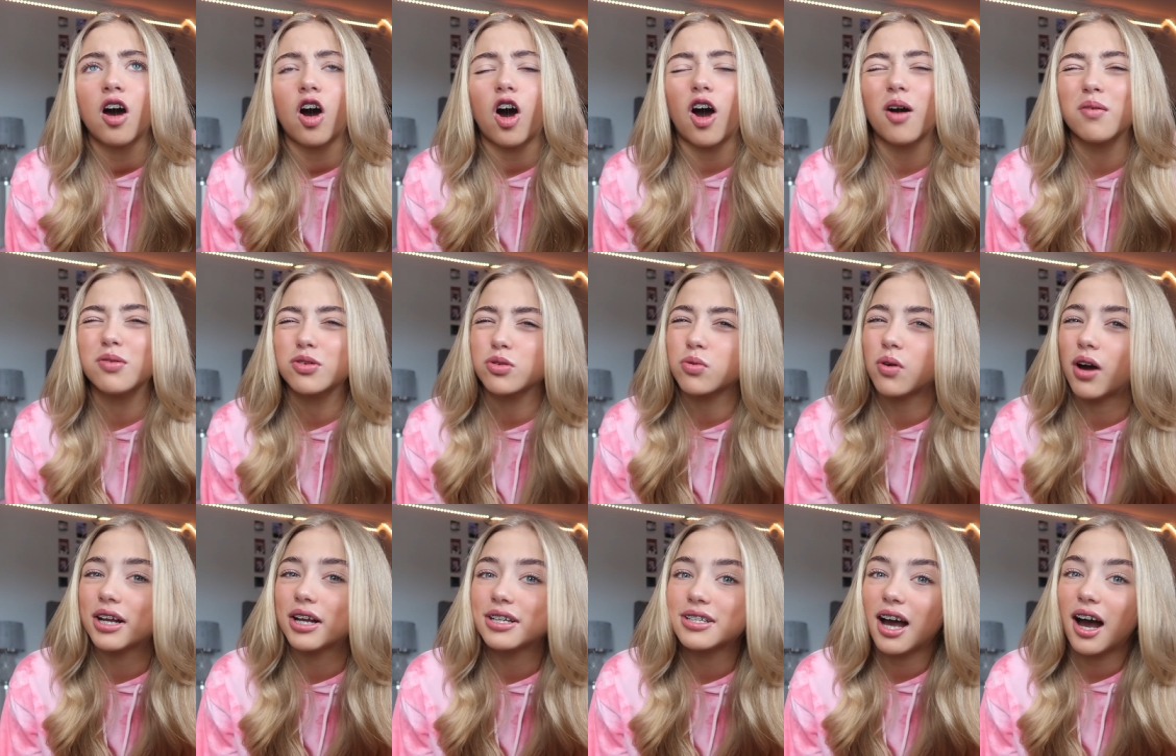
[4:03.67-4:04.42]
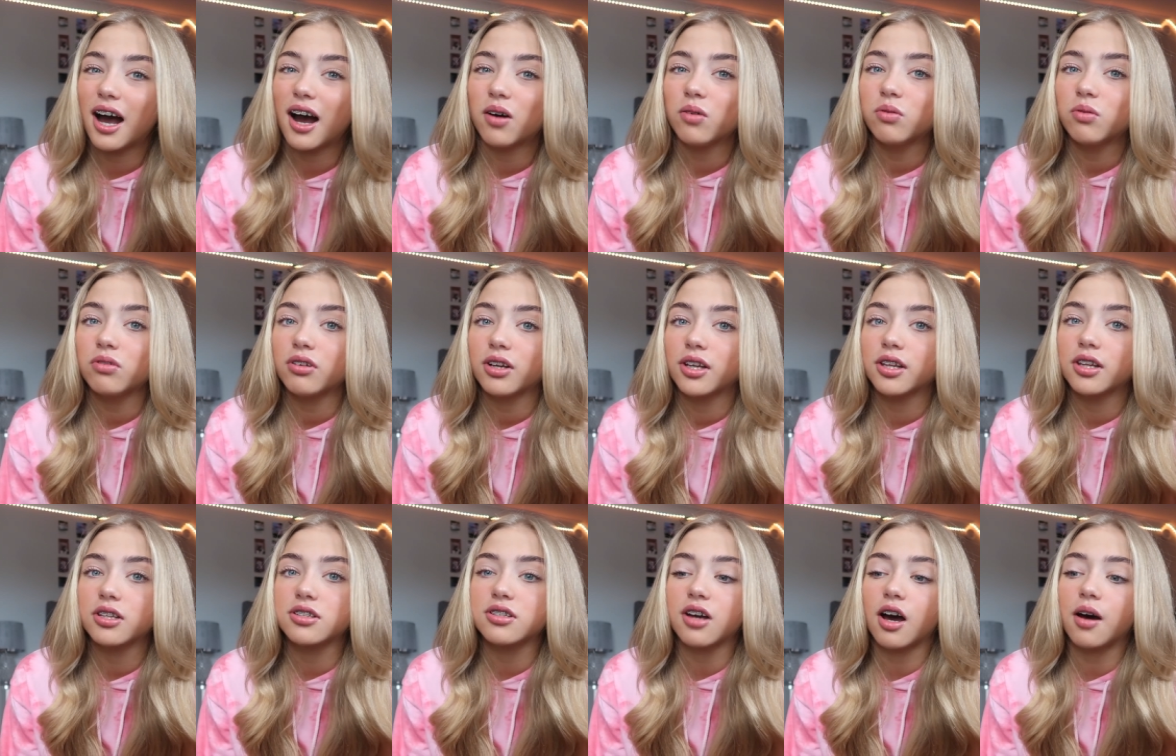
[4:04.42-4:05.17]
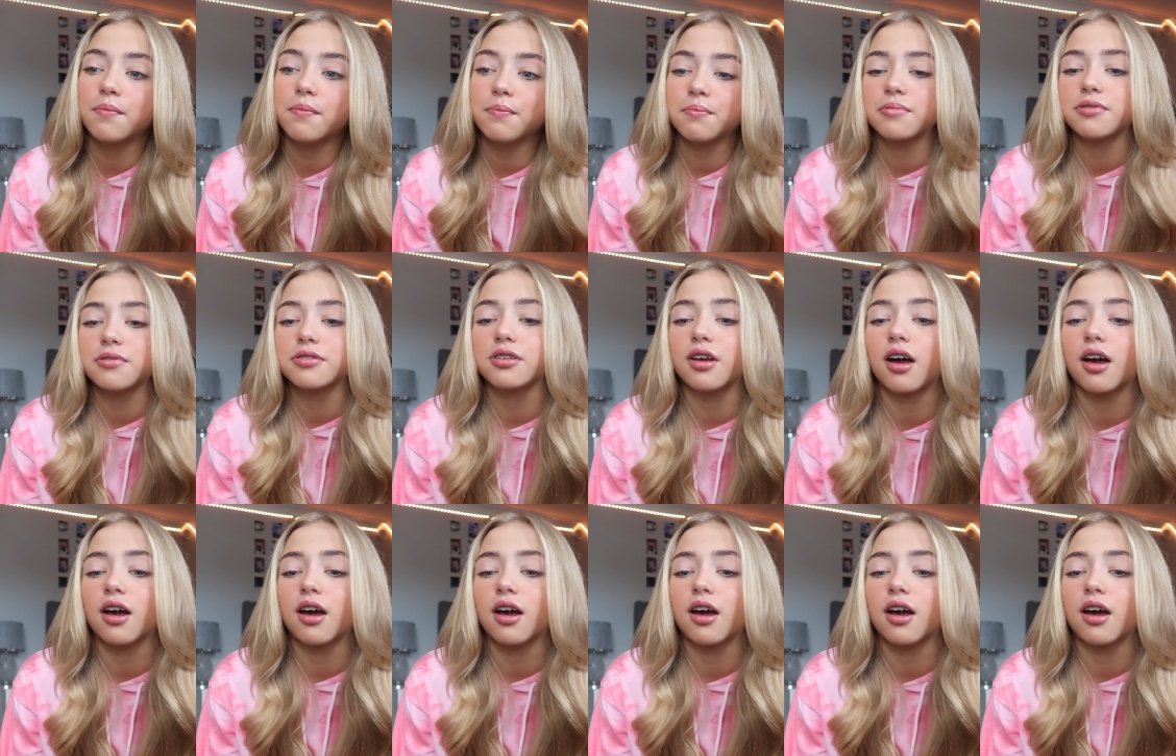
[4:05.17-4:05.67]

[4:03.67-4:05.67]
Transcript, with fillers: I was quite down in the dumps.